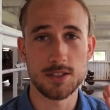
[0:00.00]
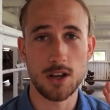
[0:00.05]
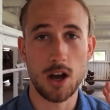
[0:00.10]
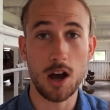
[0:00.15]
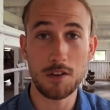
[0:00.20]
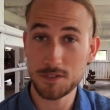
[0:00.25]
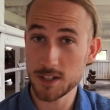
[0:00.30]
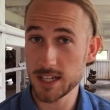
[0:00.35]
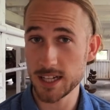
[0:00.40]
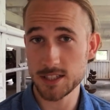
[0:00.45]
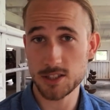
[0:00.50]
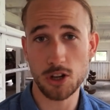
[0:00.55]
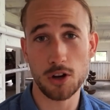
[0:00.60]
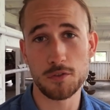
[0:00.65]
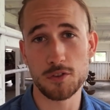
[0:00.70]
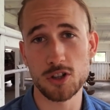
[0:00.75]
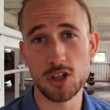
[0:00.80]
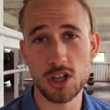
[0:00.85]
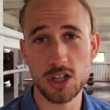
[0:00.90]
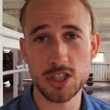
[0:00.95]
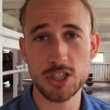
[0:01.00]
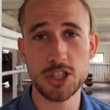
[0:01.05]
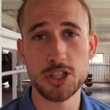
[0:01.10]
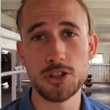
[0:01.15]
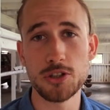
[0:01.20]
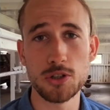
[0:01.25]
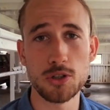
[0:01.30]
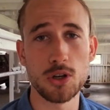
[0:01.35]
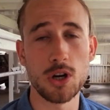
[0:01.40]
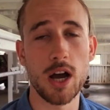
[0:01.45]
often gets overlooked
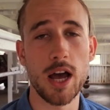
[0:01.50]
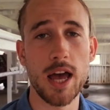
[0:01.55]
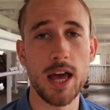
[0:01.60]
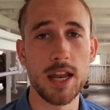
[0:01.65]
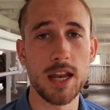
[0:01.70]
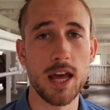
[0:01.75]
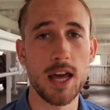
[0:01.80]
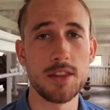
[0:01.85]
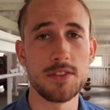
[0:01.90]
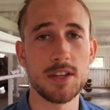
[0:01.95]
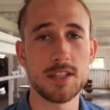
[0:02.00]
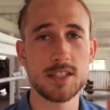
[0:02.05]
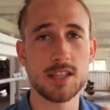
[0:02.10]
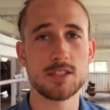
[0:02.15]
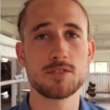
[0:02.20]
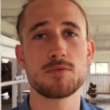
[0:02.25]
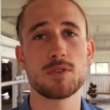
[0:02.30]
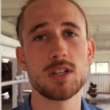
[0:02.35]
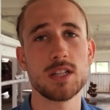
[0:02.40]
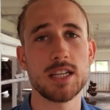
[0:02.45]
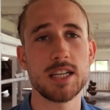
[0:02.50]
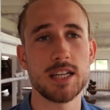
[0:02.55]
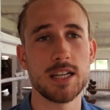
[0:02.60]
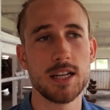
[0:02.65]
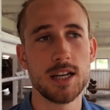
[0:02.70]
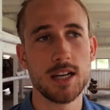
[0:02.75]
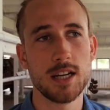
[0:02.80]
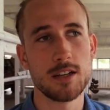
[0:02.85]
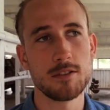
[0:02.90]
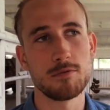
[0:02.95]
too, and this is really
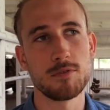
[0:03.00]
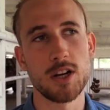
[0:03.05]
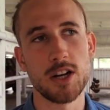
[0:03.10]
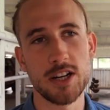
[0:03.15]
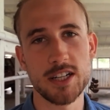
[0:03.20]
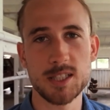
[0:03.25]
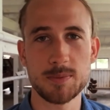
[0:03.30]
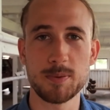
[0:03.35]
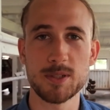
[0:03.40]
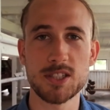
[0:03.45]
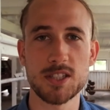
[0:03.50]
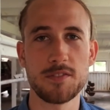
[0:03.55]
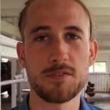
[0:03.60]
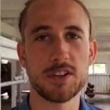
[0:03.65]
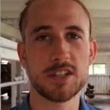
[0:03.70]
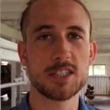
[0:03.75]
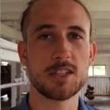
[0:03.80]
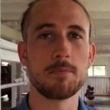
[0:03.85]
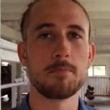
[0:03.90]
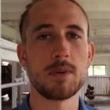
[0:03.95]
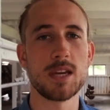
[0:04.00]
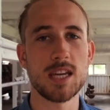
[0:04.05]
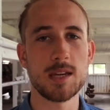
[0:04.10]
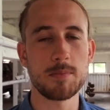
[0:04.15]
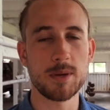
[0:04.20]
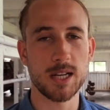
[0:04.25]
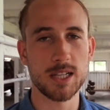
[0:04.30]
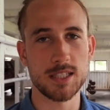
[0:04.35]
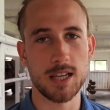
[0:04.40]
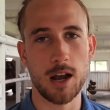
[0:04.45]
very specific to me
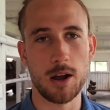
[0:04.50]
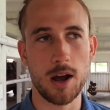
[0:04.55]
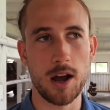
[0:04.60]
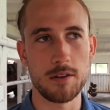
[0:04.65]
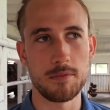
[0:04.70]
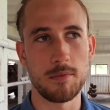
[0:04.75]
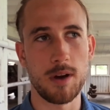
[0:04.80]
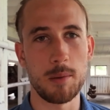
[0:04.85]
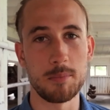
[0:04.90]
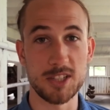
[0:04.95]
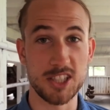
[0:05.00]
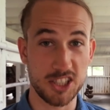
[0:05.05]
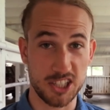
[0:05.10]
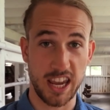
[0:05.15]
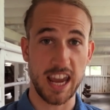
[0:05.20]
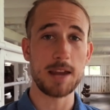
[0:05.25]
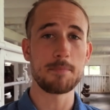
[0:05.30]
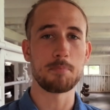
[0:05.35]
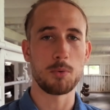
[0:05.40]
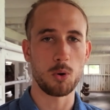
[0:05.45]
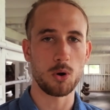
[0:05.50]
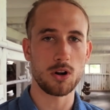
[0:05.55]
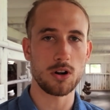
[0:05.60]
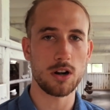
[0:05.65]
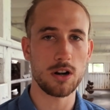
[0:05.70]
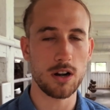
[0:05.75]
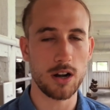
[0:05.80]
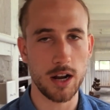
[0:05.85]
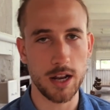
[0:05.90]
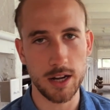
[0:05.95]
because I'm a
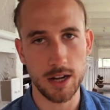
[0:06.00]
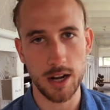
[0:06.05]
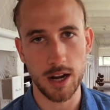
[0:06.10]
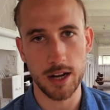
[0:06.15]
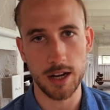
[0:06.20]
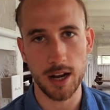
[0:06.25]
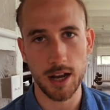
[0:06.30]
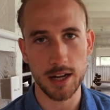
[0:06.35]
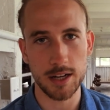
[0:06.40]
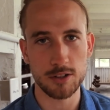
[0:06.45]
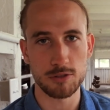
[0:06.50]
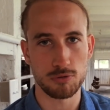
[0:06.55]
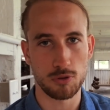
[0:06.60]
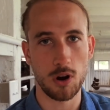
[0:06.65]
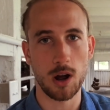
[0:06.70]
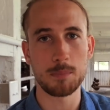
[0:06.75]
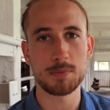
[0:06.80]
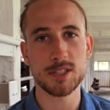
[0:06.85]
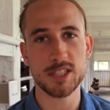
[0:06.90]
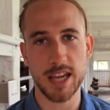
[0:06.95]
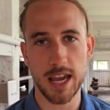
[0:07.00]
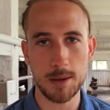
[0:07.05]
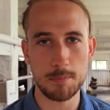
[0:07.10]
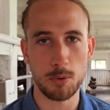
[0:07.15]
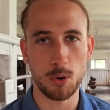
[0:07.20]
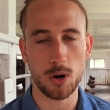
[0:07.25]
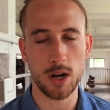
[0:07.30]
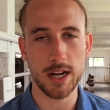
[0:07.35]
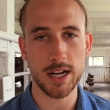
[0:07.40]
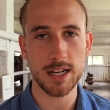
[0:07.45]
skateboarder and I grew up
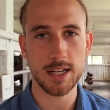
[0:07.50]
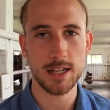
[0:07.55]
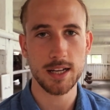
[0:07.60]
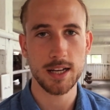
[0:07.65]
skateboarding.